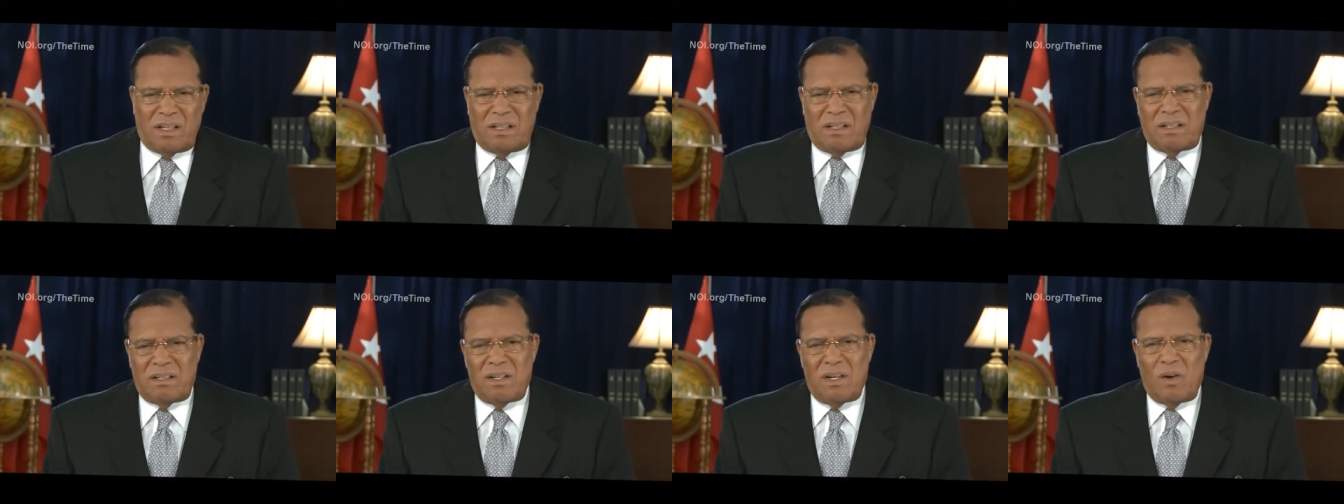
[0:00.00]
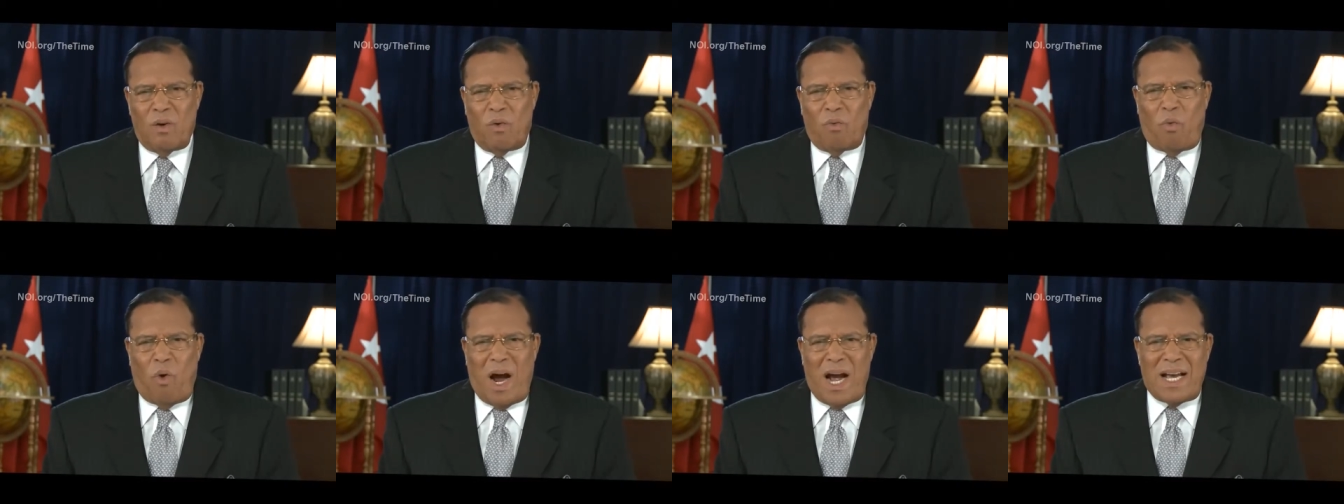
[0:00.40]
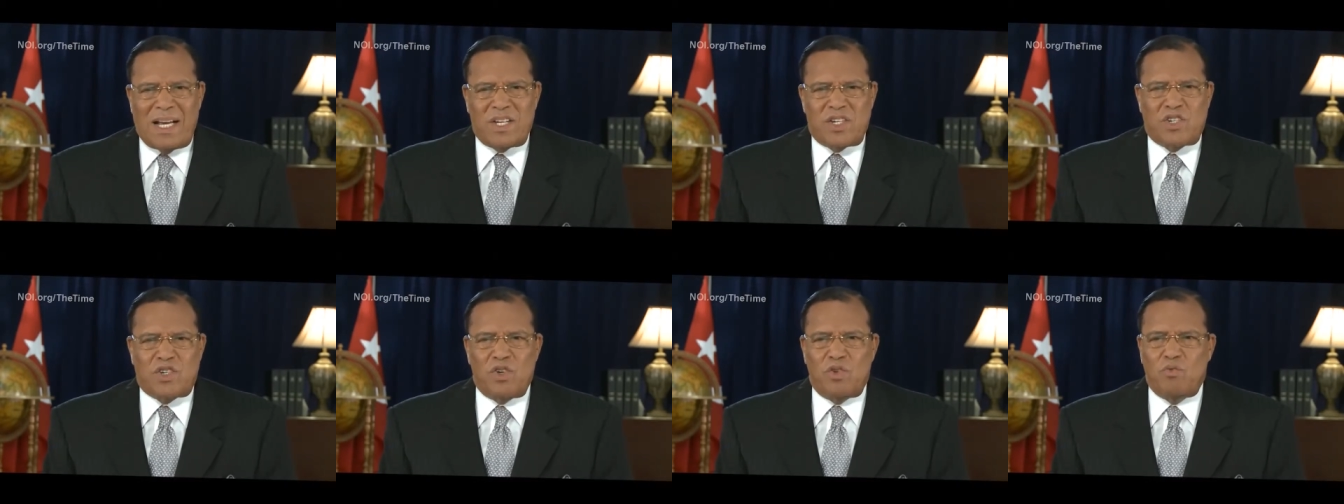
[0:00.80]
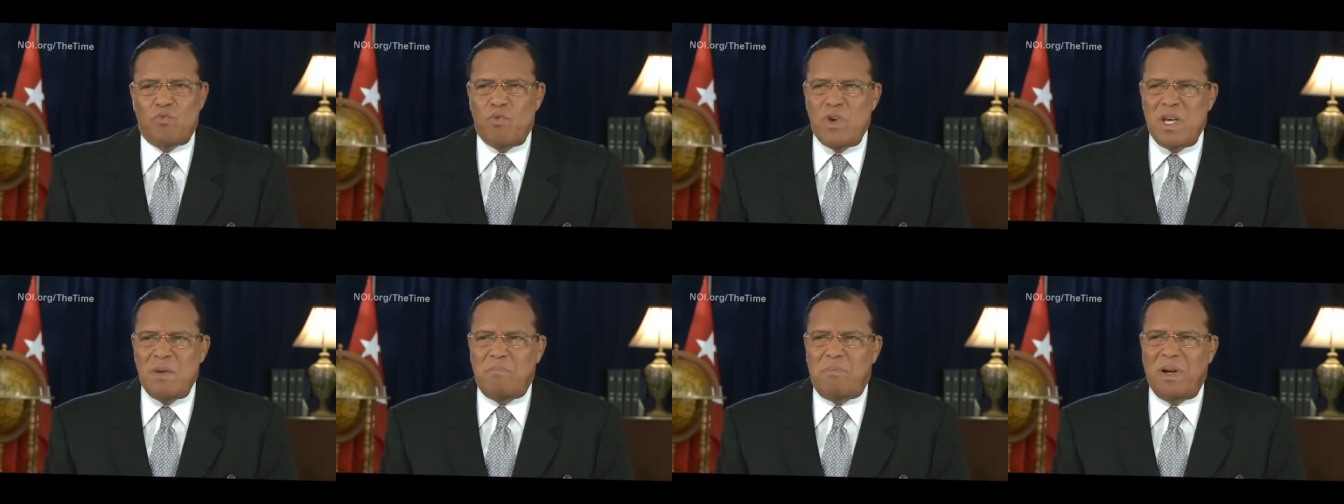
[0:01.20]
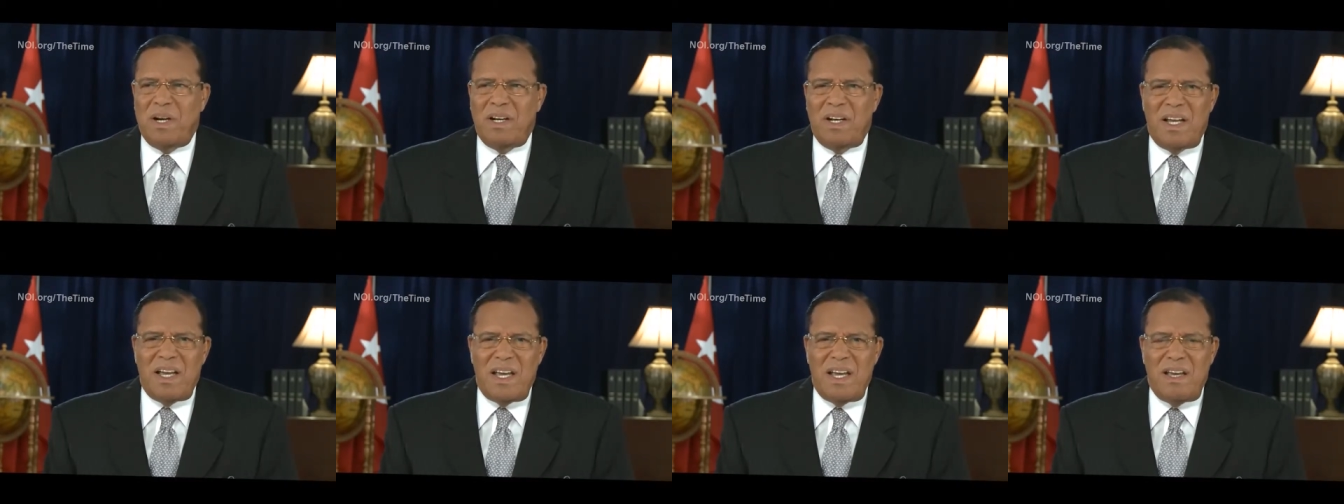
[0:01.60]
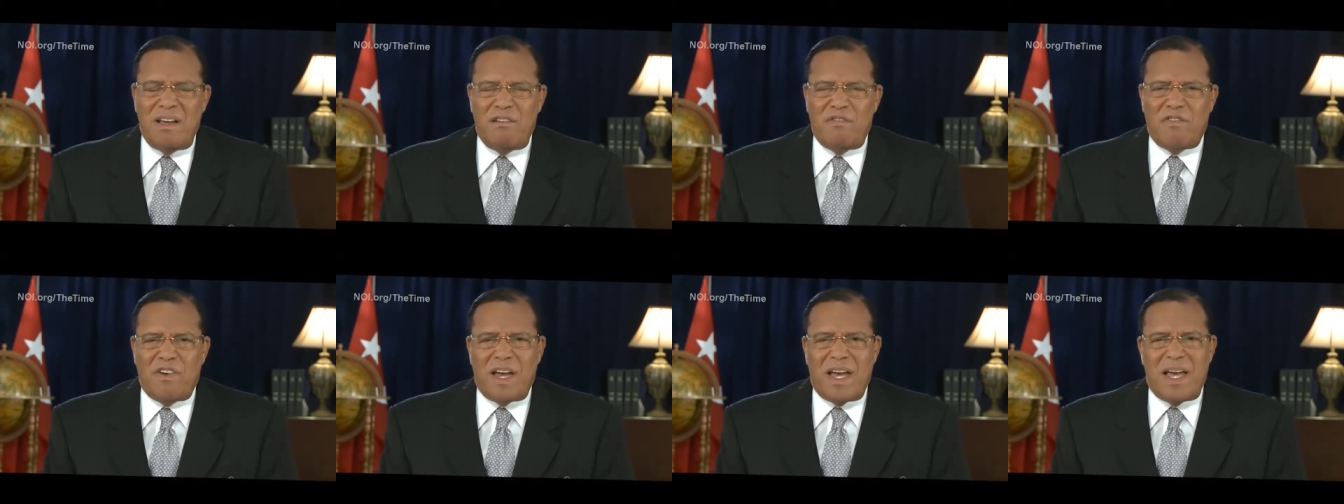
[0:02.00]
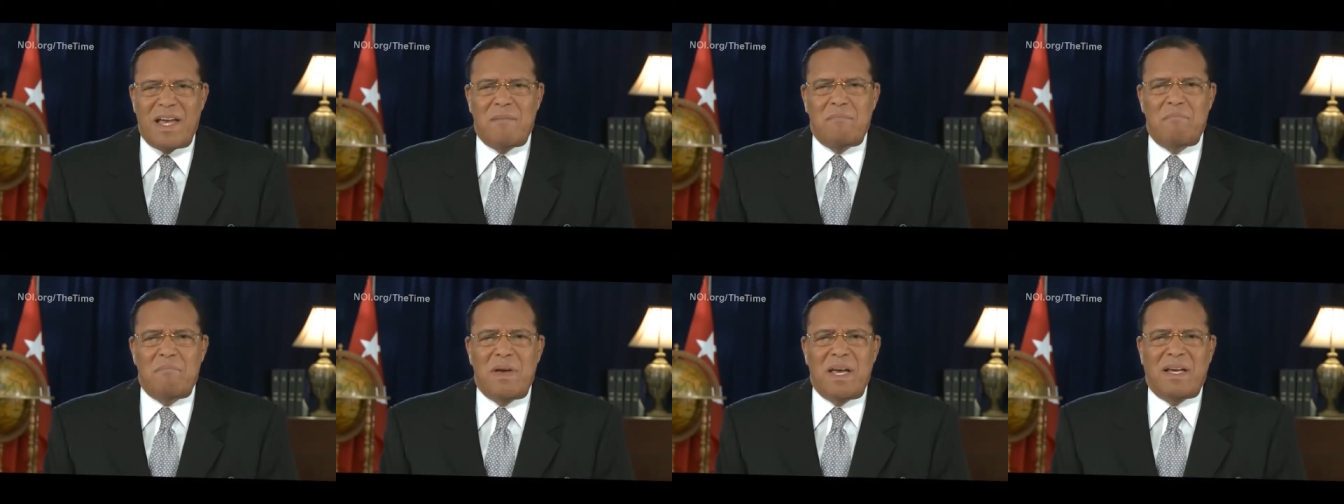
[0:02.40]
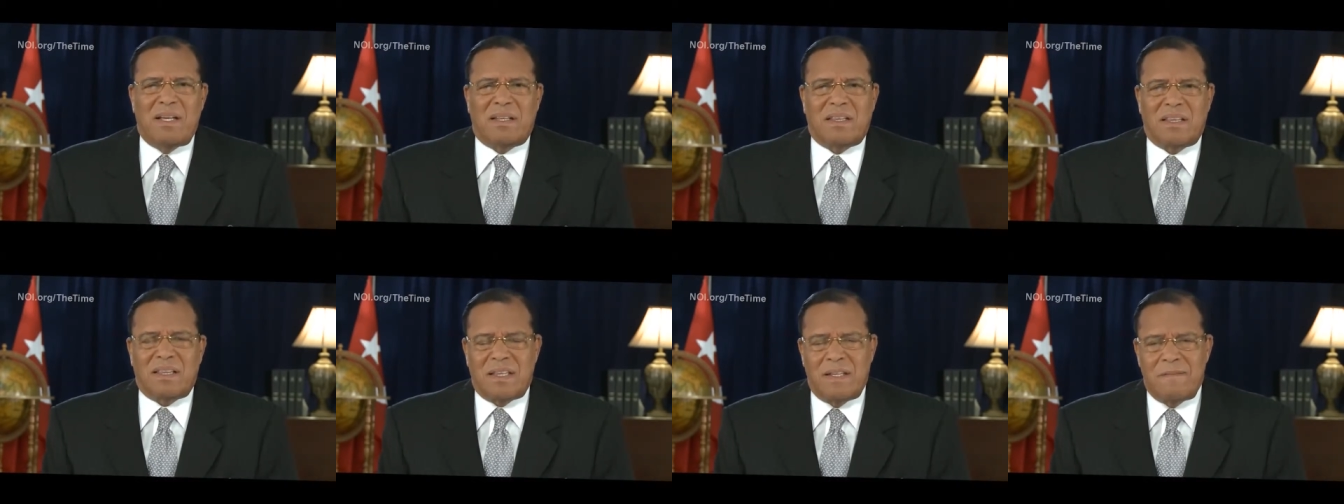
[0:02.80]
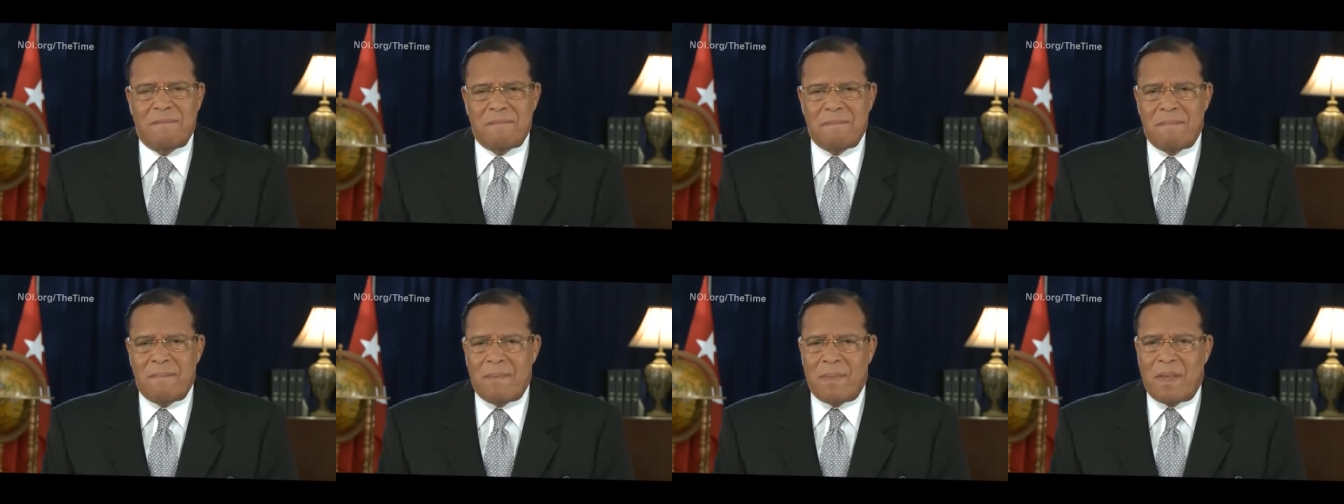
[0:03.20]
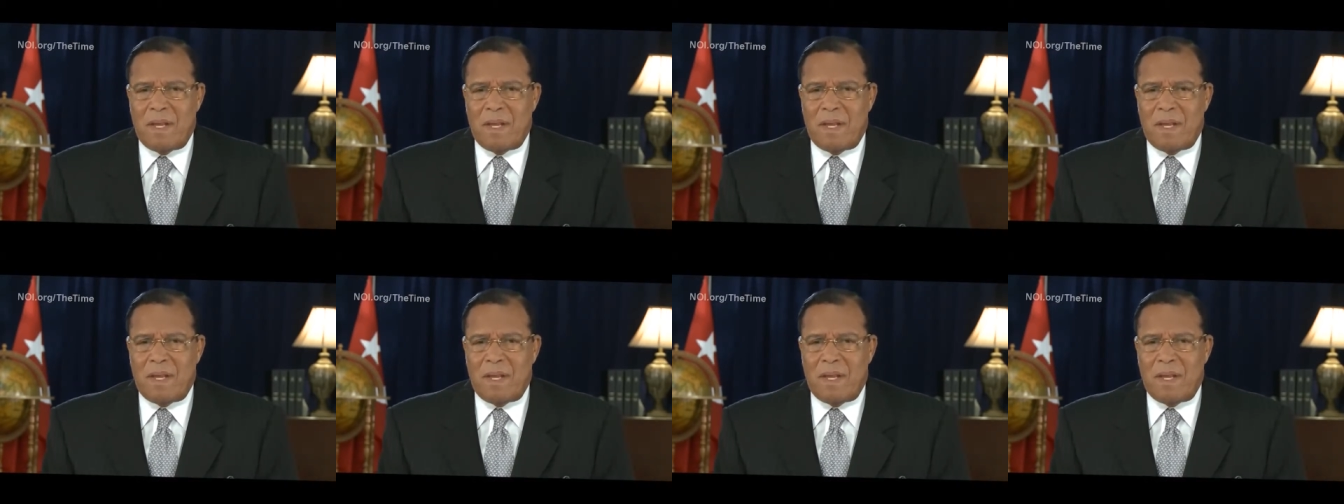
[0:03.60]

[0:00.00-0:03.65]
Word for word: Uh, why should we believe a myth?